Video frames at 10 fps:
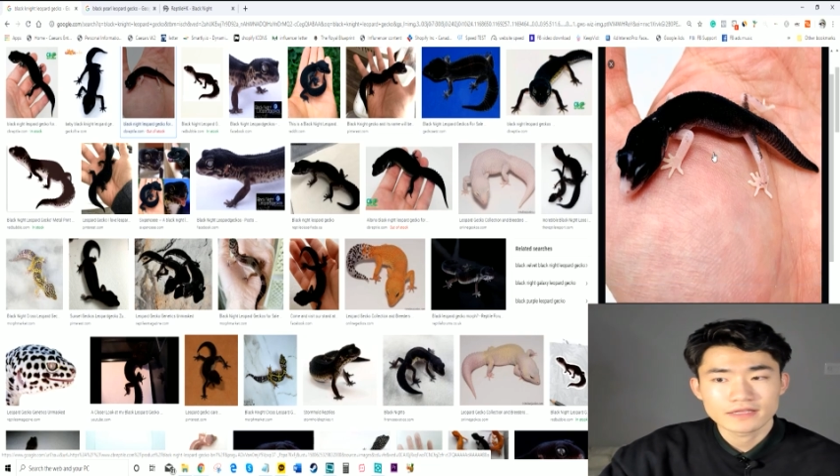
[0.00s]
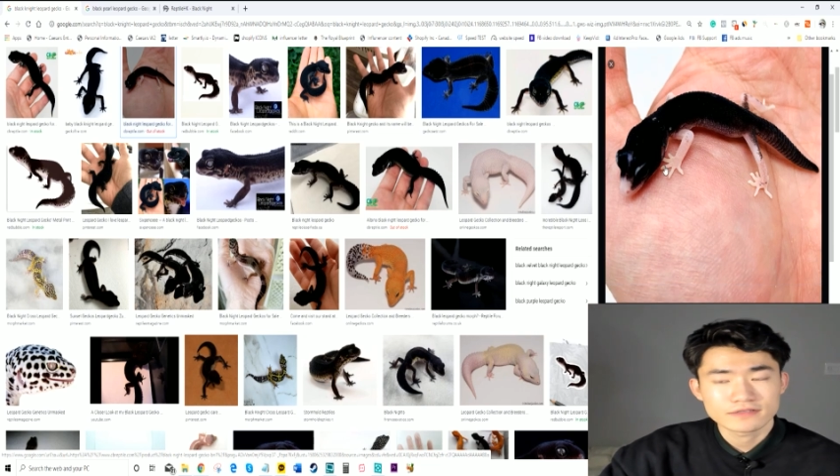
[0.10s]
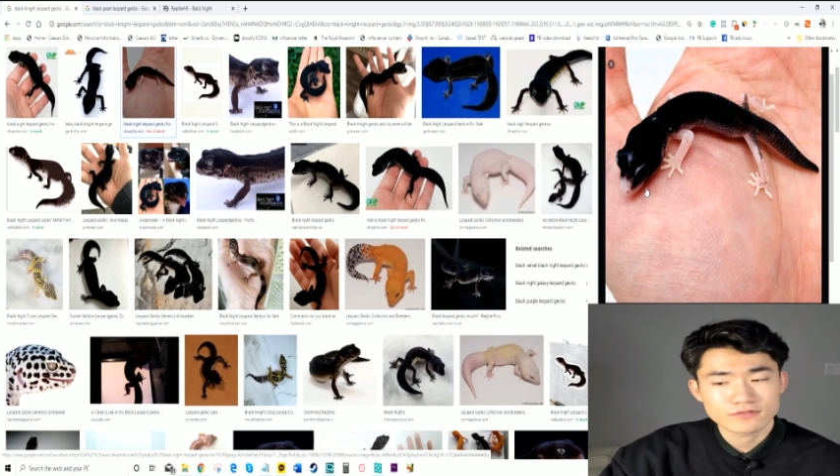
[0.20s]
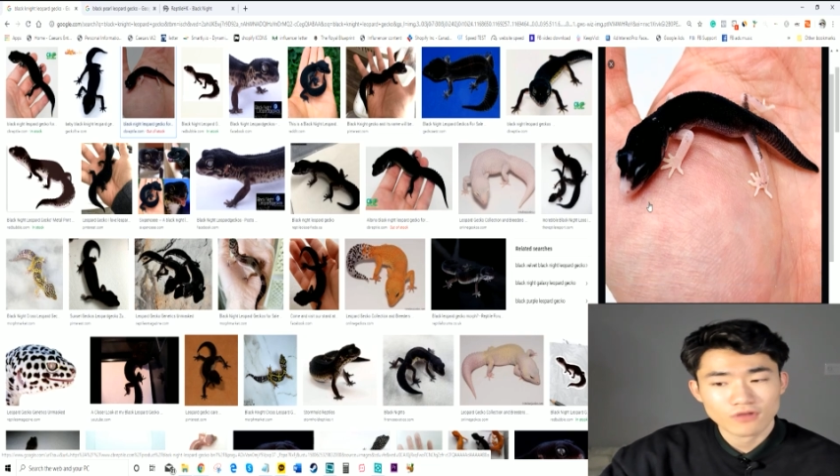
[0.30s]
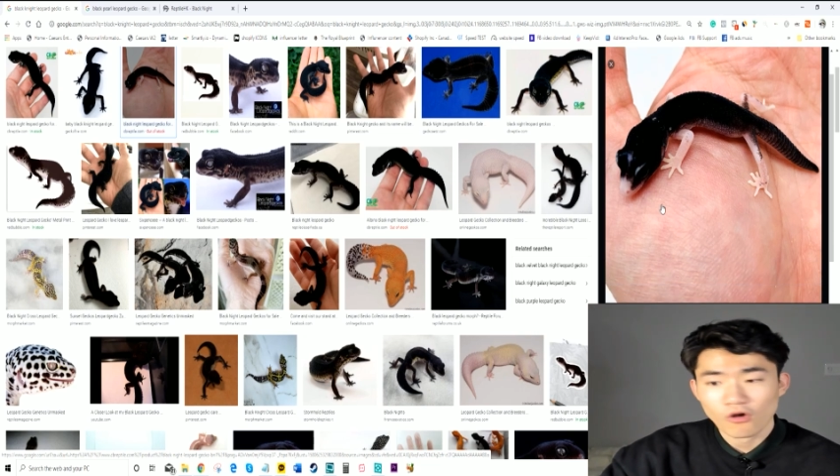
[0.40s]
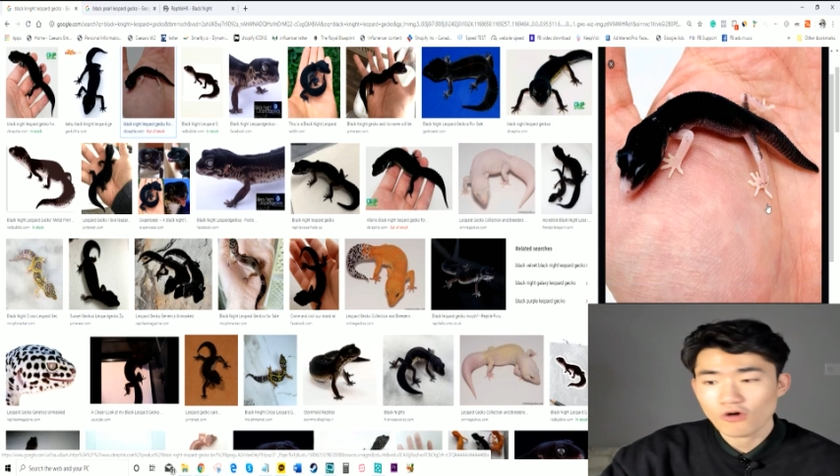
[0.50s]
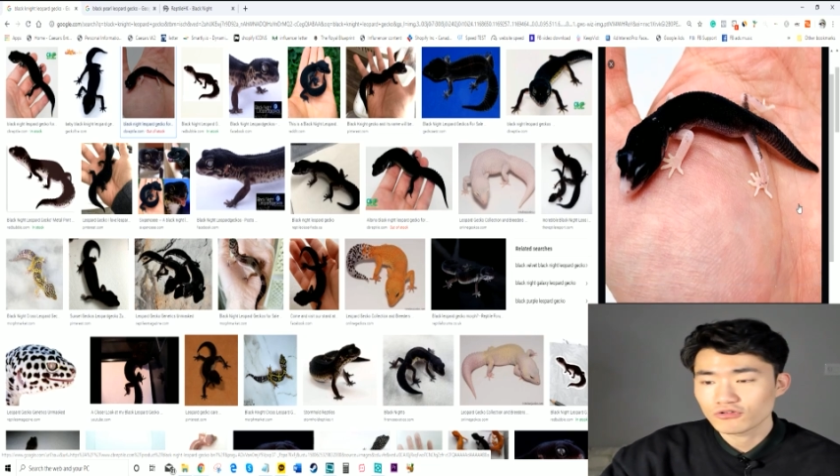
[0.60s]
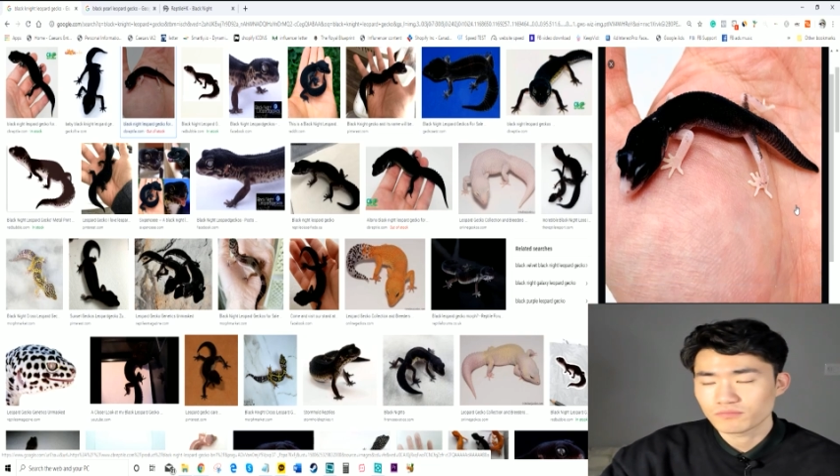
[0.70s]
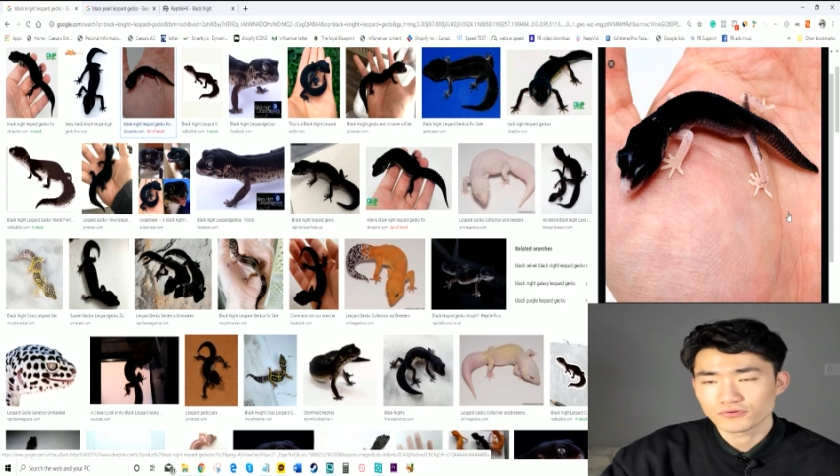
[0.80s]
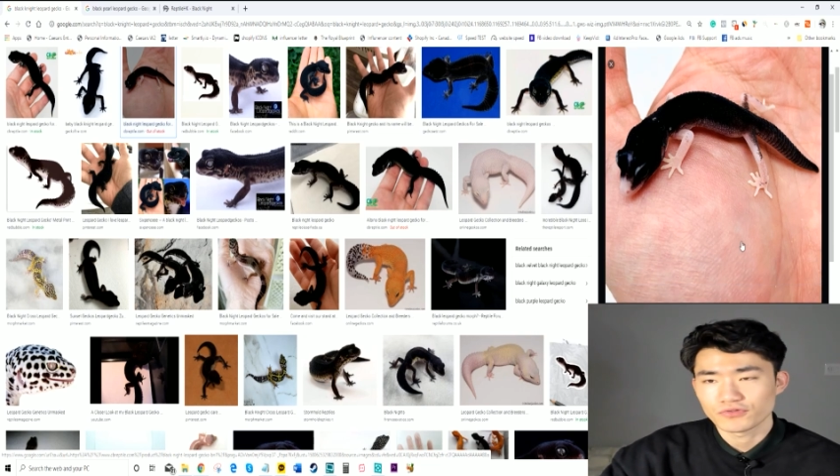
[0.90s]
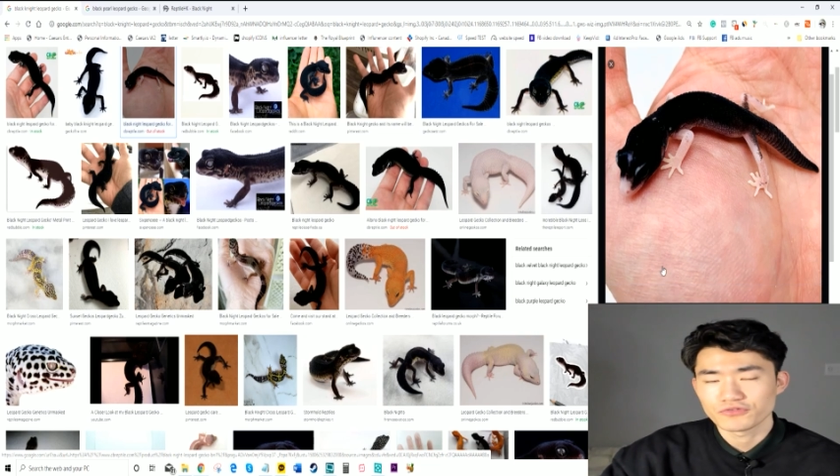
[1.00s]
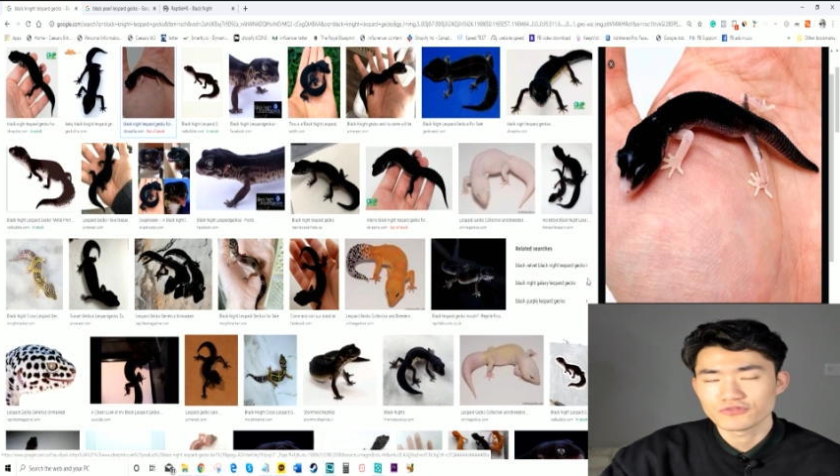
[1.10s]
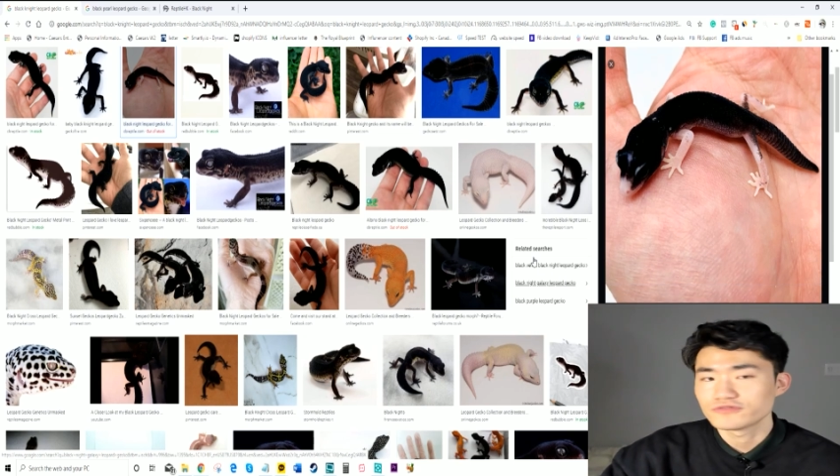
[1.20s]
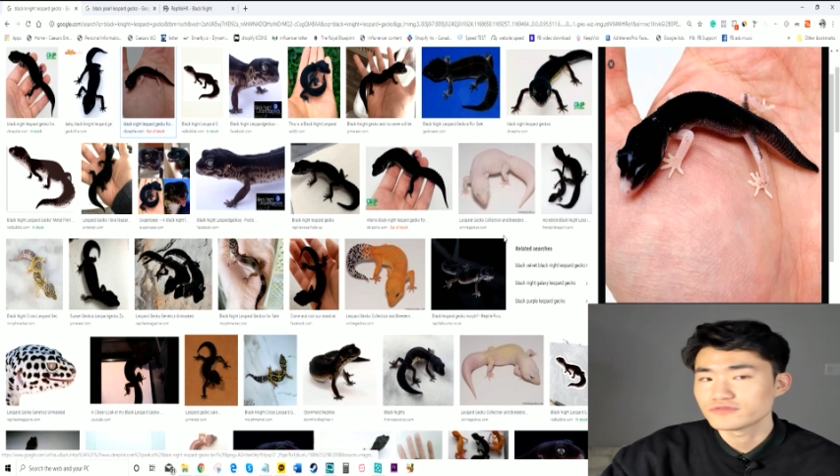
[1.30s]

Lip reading: it's hard to produce,